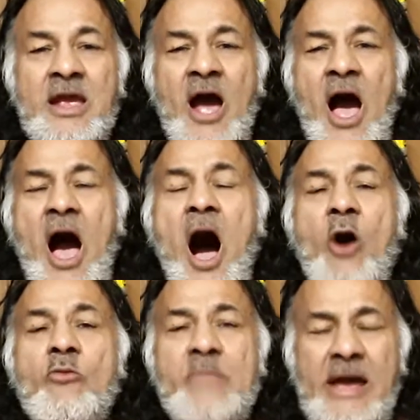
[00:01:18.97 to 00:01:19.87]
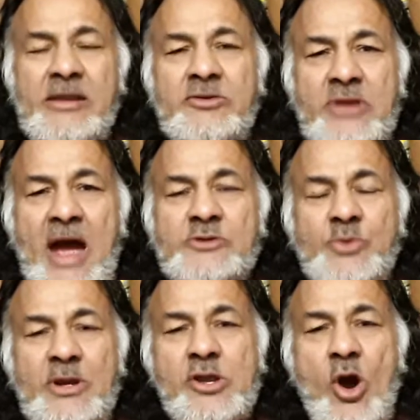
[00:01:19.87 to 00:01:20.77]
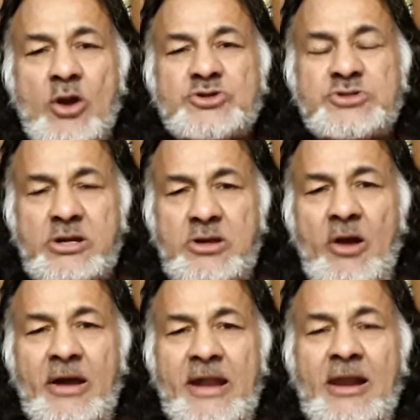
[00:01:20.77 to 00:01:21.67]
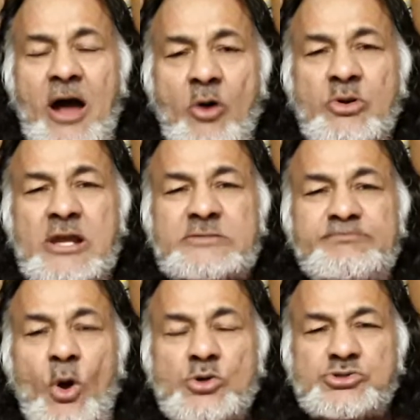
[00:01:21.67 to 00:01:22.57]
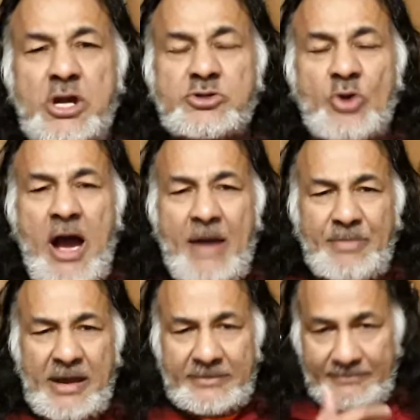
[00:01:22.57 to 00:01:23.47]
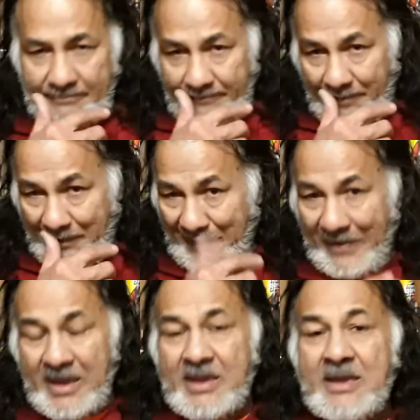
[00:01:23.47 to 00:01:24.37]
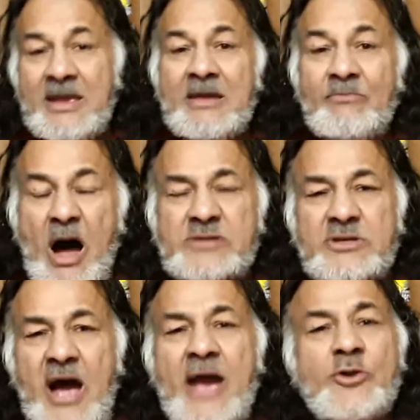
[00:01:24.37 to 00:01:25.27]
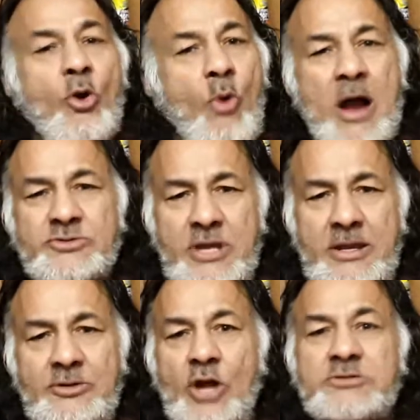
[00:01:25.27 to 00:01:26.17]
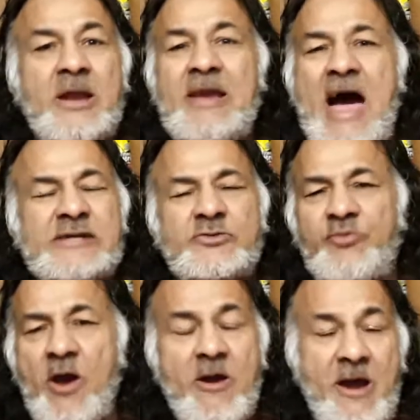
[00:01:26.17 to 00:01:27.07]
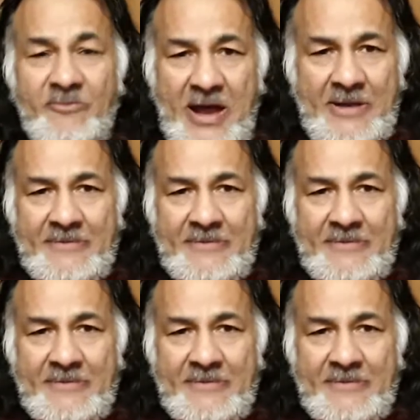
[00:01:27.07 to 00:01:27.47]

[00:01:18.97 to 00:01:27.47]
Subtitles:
How many times will you all sit down and allow this bullshit to happen? But I know one thing, nothing lasts forever.